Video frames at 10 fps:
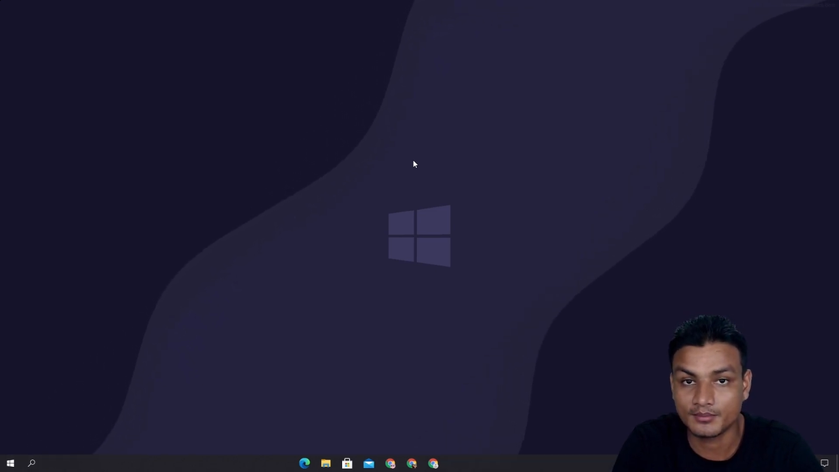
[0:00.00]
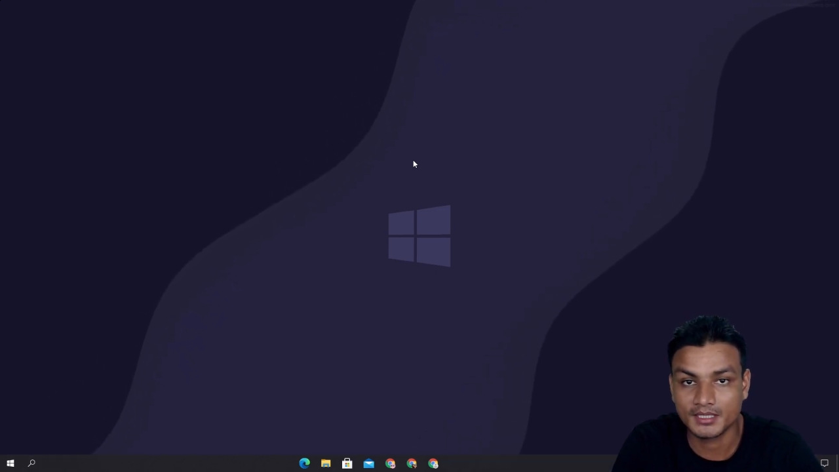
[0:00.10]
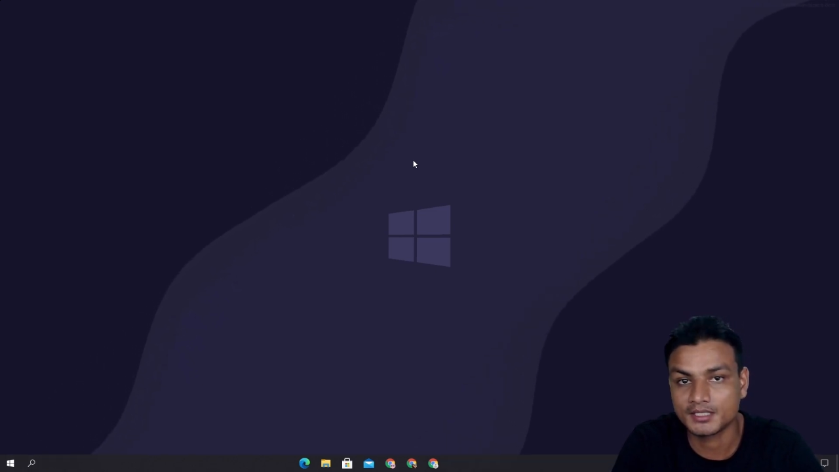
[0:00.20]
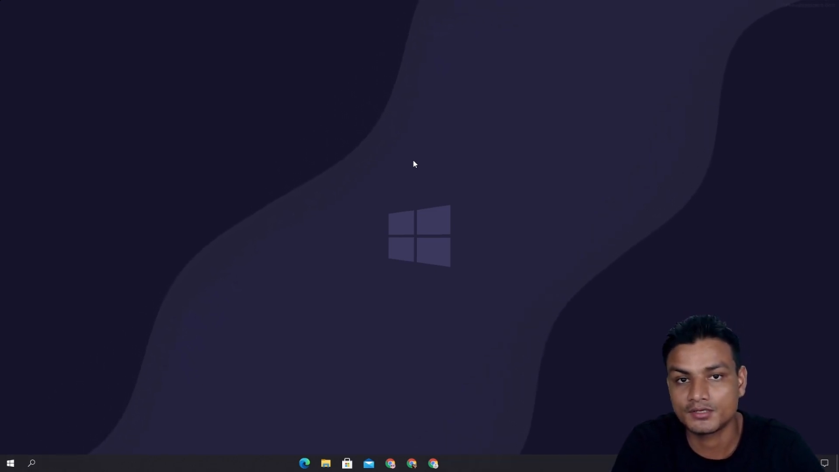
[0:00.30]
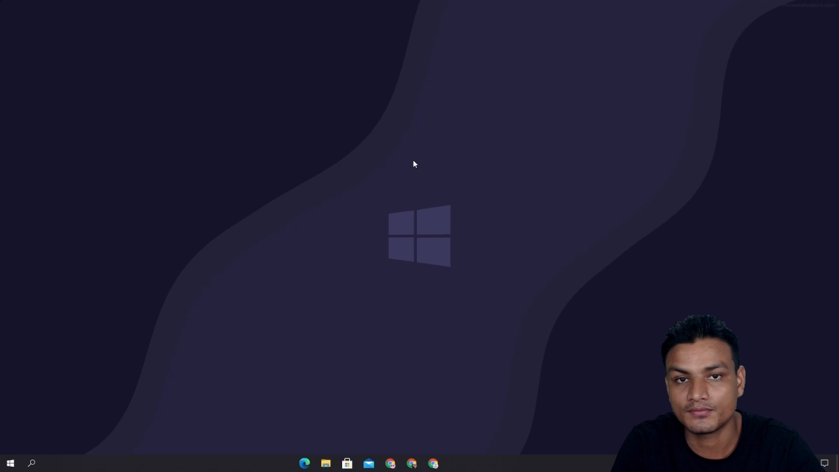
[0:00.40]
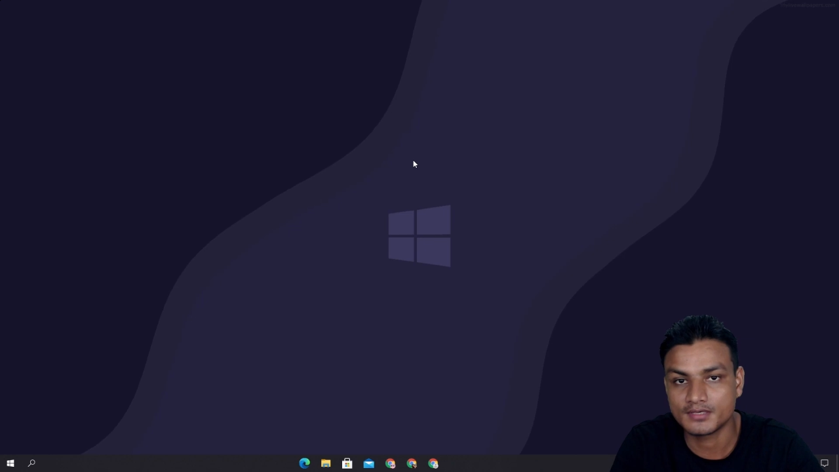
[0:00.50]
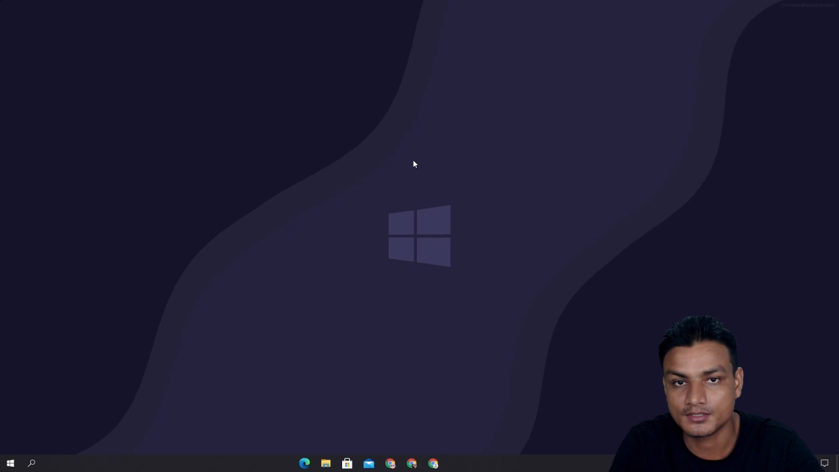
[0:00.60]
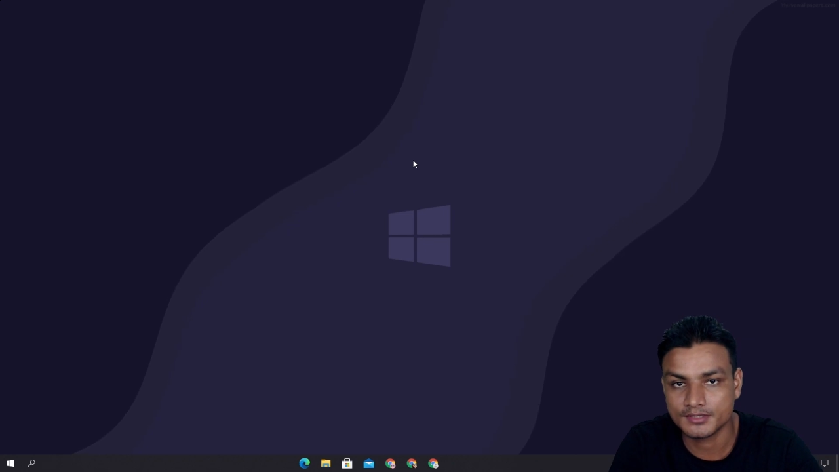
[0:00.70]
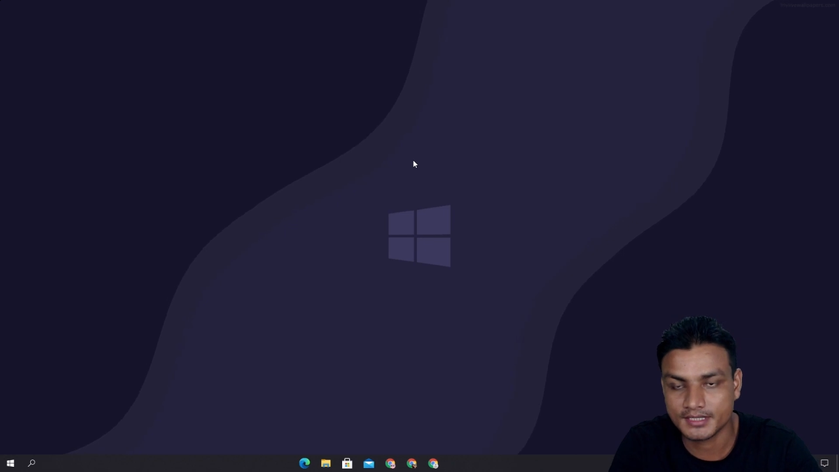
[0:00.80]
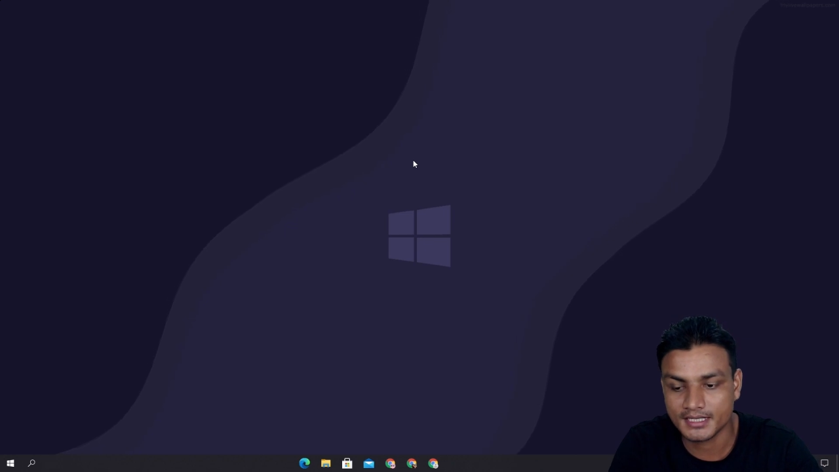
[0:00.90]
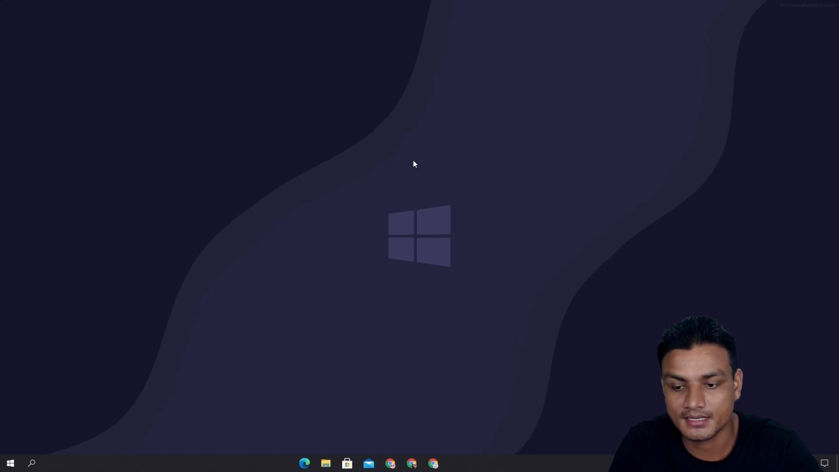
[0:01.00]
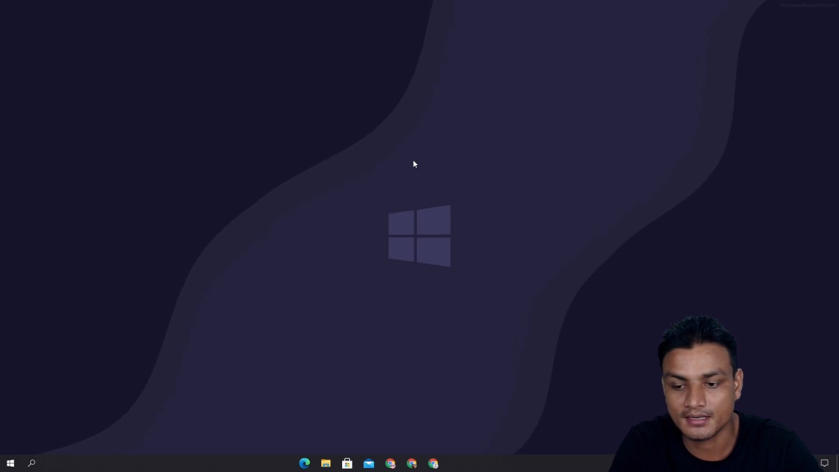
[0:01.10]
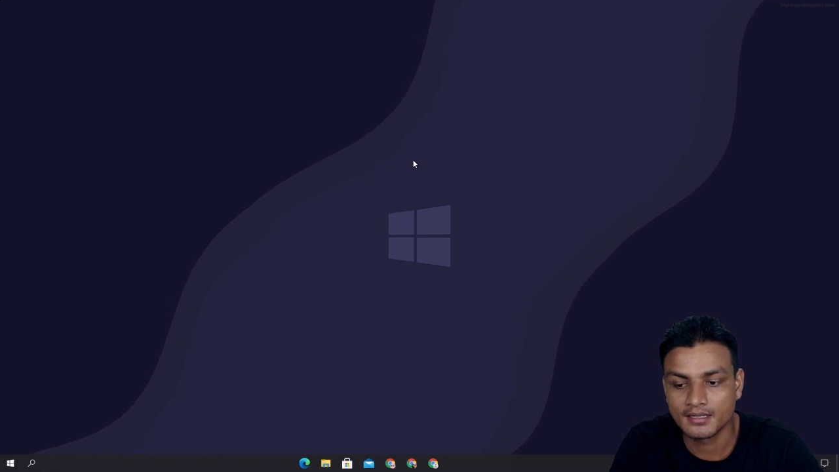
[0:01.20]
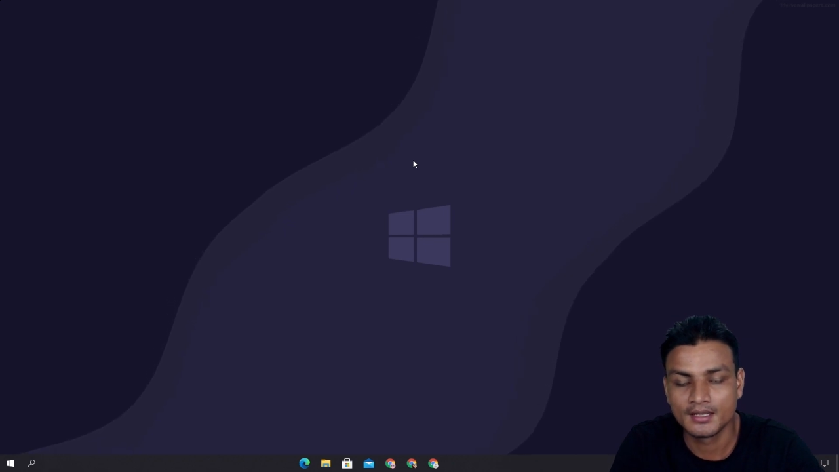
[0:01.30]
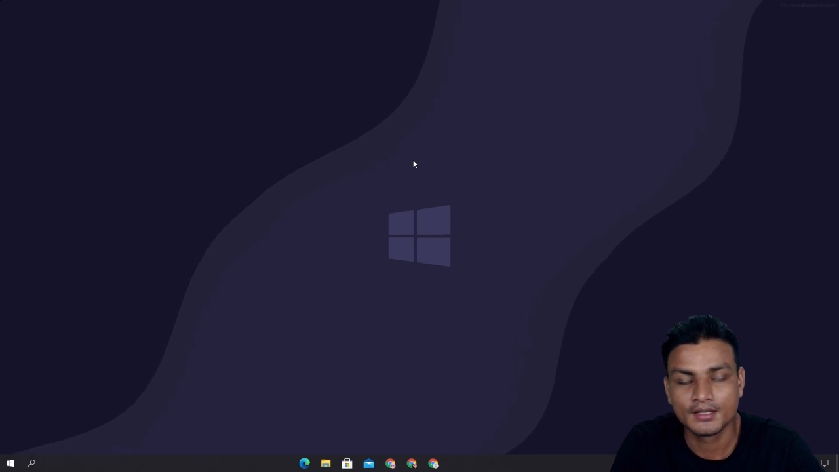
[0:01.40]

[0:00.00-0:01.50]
update your Windows 10.